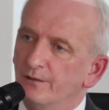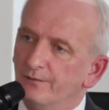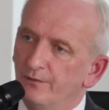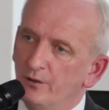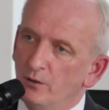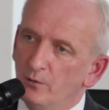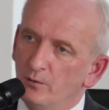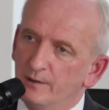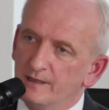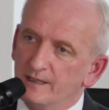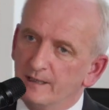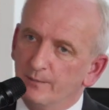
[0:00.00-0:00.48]
of
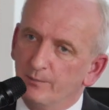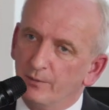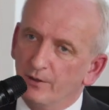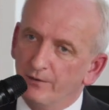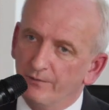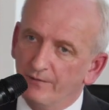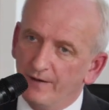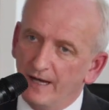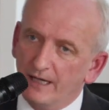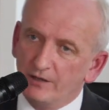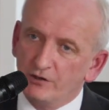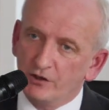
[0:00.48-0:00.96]
you as a
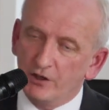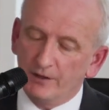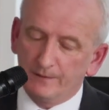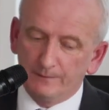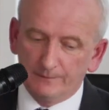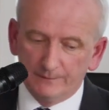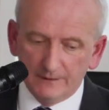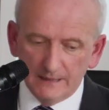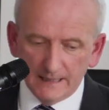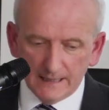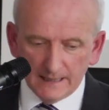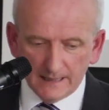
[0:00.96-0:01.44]

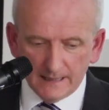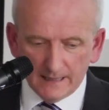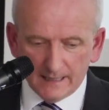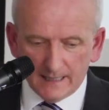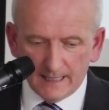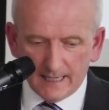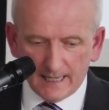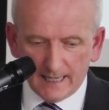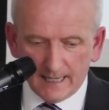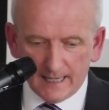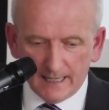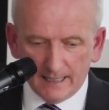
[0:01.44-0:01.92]
profession,
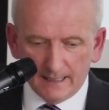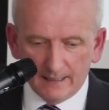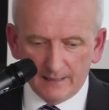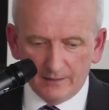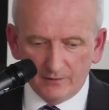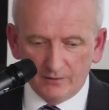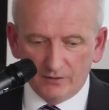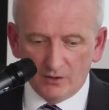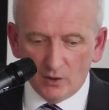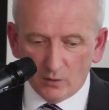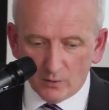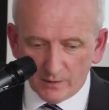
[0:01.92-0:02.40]

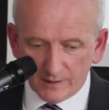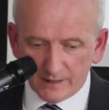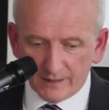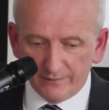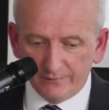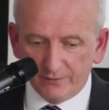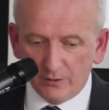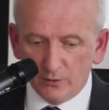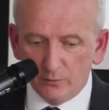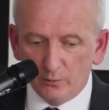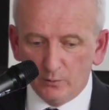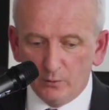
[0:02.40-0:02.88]
those
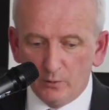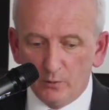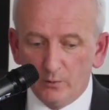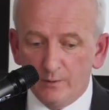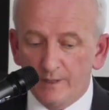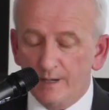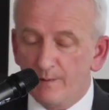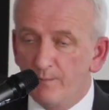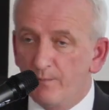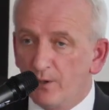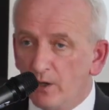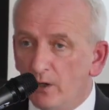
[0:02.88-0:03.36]
of you who
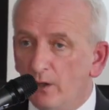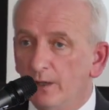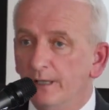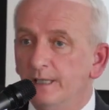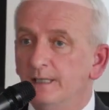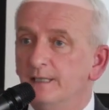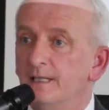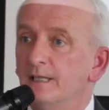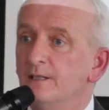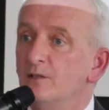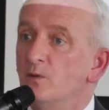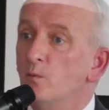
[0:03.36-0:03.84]
are
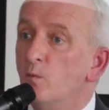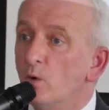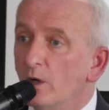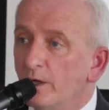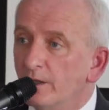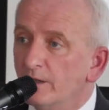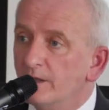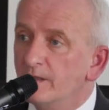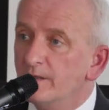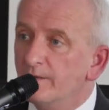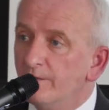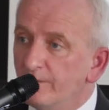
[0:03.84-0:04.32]
employed and
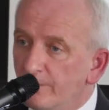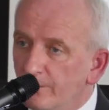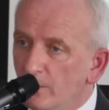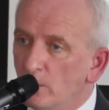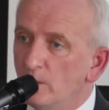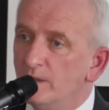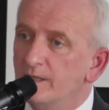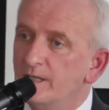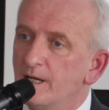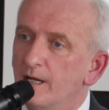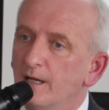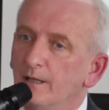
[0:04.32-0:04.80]
work
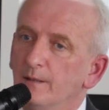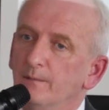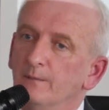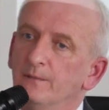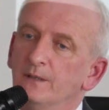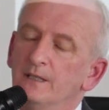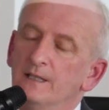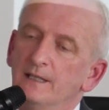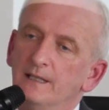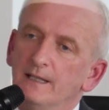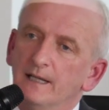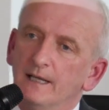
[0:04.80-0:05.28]
full-time
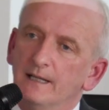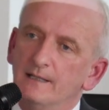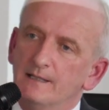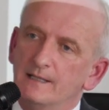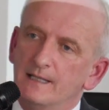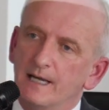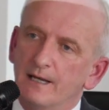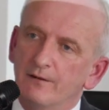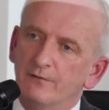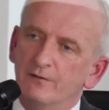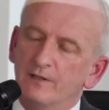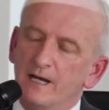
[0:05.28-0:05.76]
in
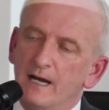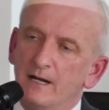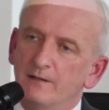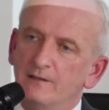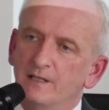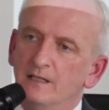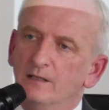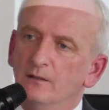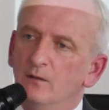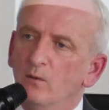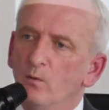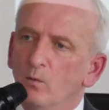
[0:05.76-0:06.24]

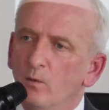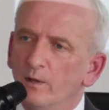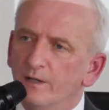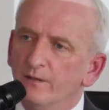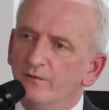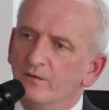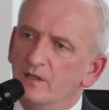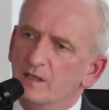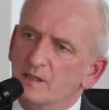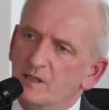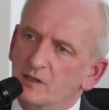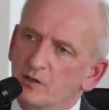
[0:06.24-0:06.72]
safeguarding, one
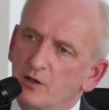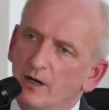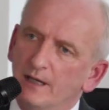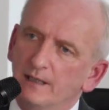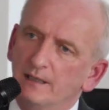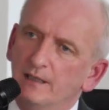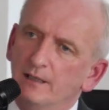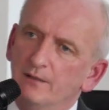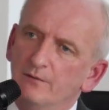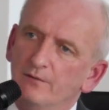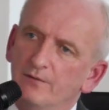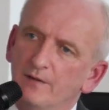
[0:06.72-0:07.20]
of the
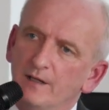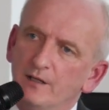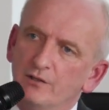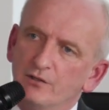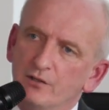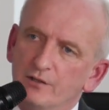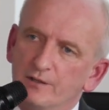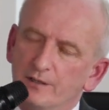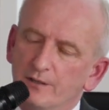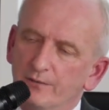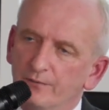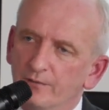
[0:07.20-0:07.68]
striking
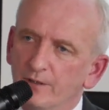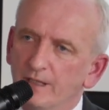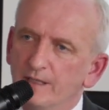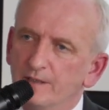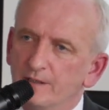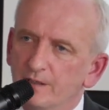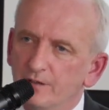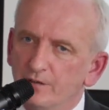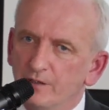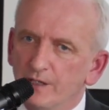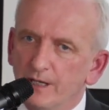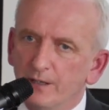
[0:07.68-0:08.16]
features of
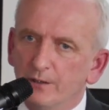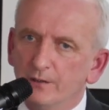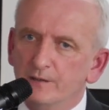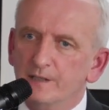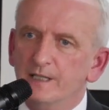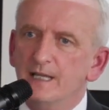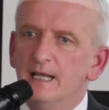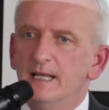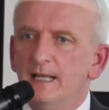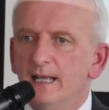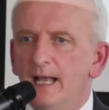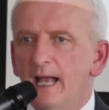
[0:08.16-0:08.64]
recent
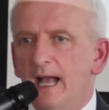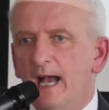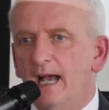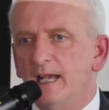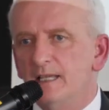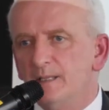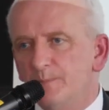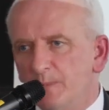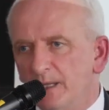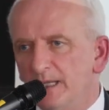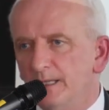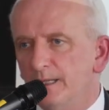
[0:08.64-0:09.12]
years
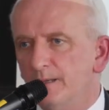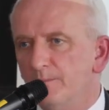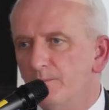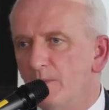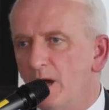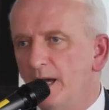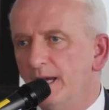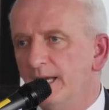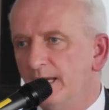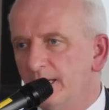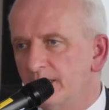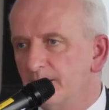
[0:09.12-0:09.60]
has been, in
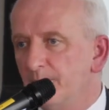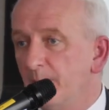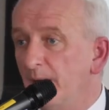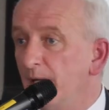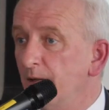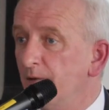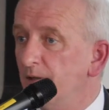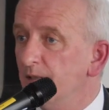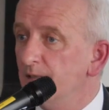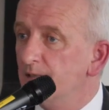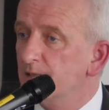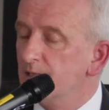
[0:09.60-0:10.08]
my
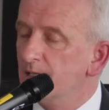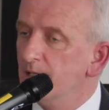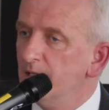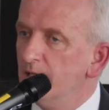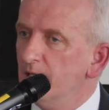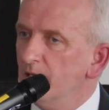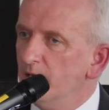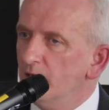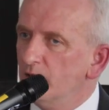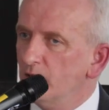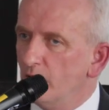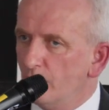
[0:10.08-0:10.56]
experience,
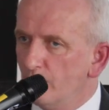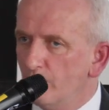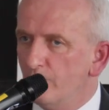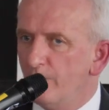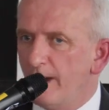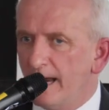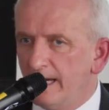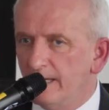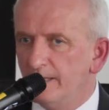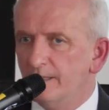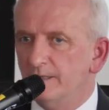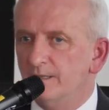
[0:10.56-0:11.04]
the
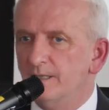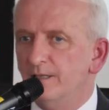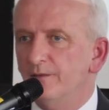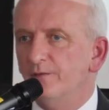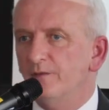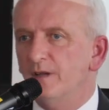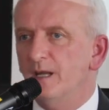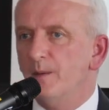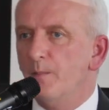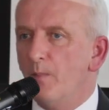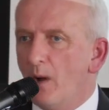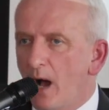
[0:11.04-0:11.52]

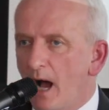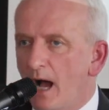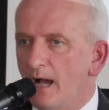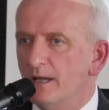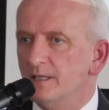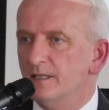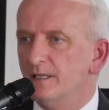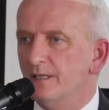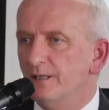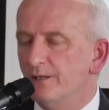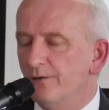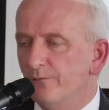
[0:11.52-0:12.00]
relatively
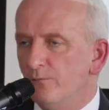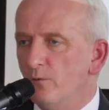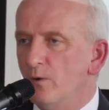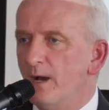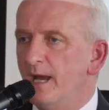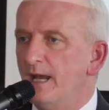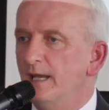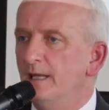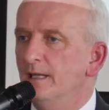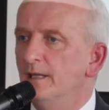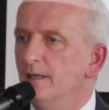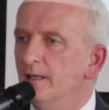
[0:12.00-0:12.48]
positive
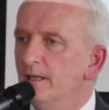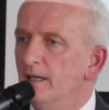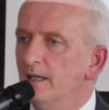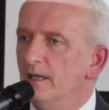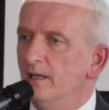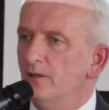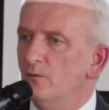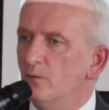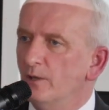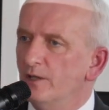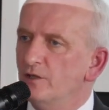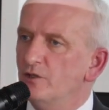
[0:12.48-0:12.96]
way
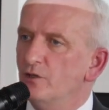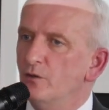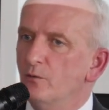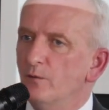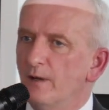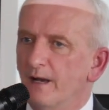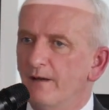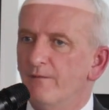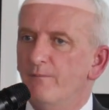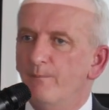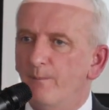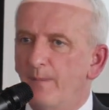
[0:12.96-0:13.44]
in which
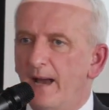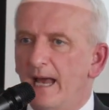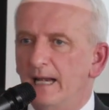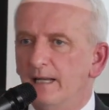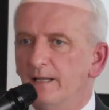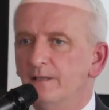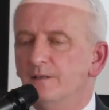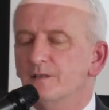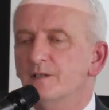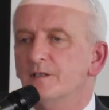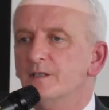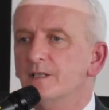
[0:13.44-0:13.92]
you have
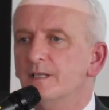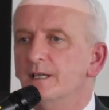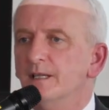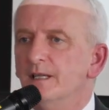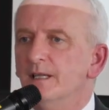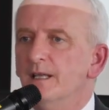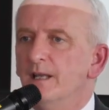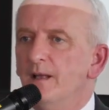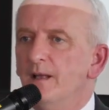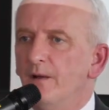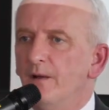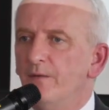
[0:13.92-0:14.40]
balanced
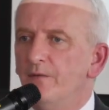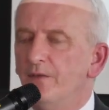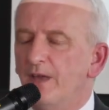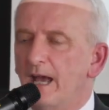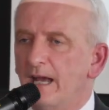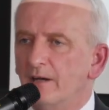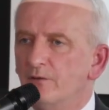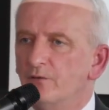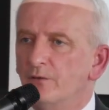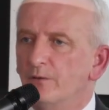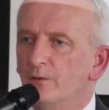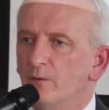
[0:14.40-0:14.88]

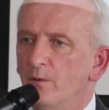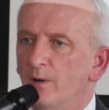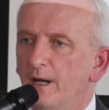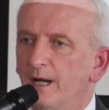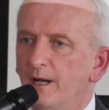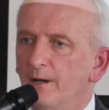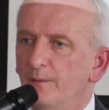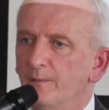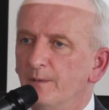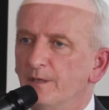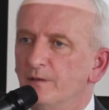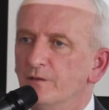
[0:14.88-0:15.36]
that
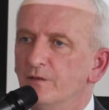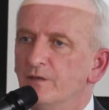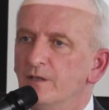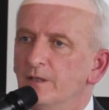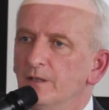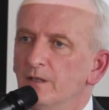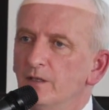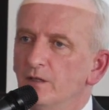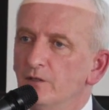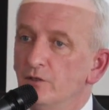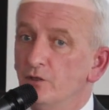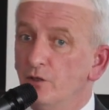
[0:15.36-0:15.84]
requirement
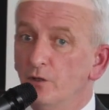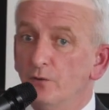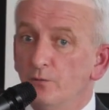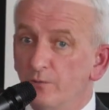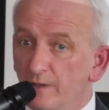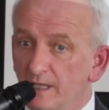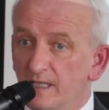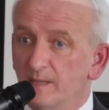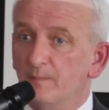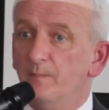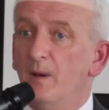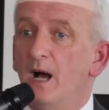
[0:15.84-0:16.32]
to
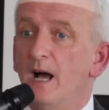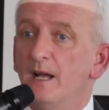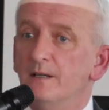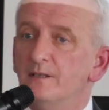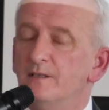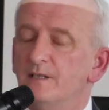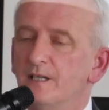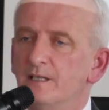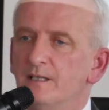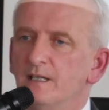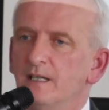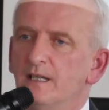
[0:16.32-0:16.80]

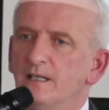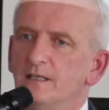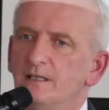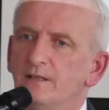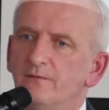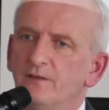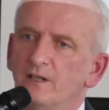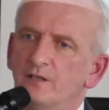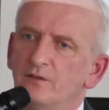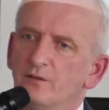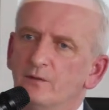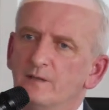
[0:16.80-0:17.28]
respond to the
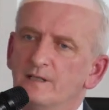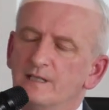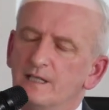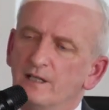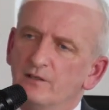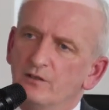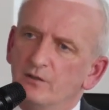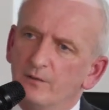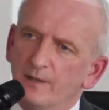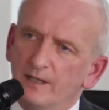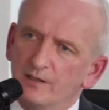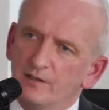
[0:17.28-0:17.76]
individual
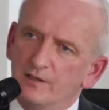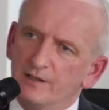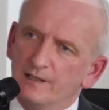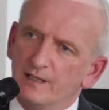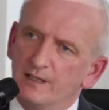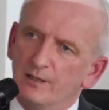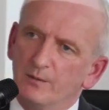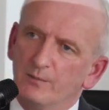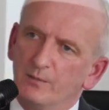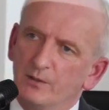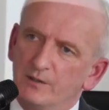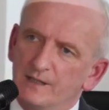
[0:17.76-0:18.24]
situations
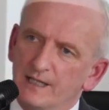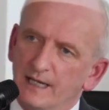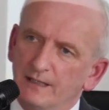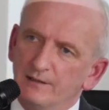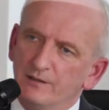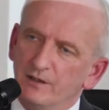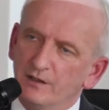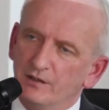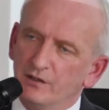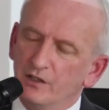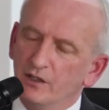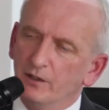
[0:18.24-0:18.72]
that are
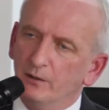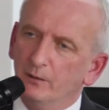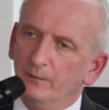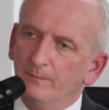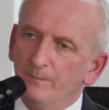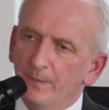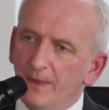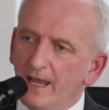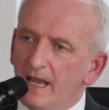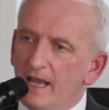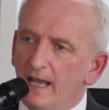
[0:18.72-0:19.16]
presented to you.